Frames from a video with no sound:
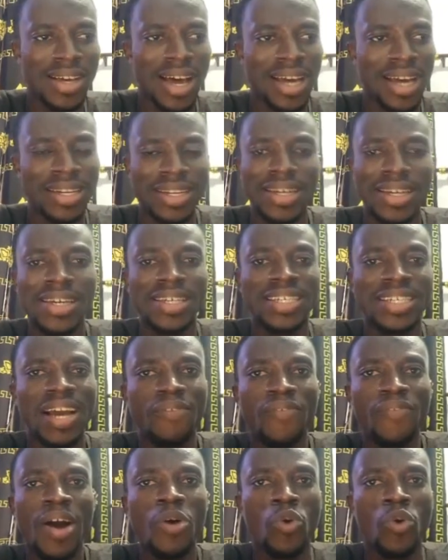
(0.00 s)
and
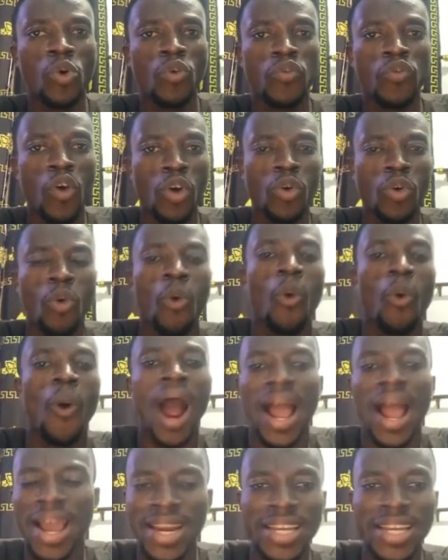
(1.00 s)
your fan crew for non qua